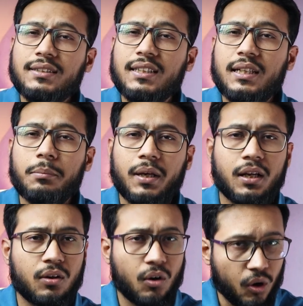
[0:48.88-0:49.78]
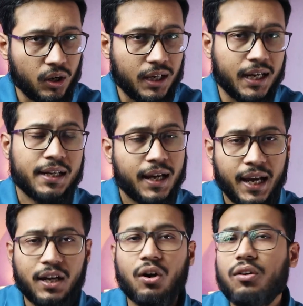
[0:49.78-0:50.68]
easily make online
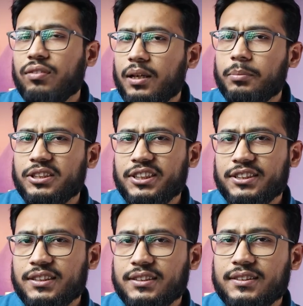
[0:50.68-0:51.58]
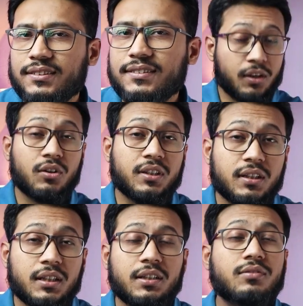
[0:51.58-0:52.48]
and offline purchases. An
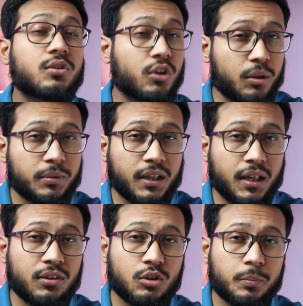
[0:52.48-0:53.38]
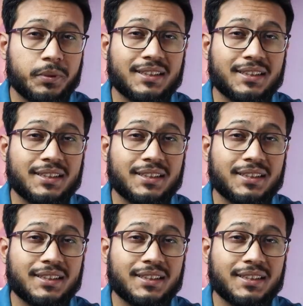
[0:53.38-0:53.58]
alternative to comdirect could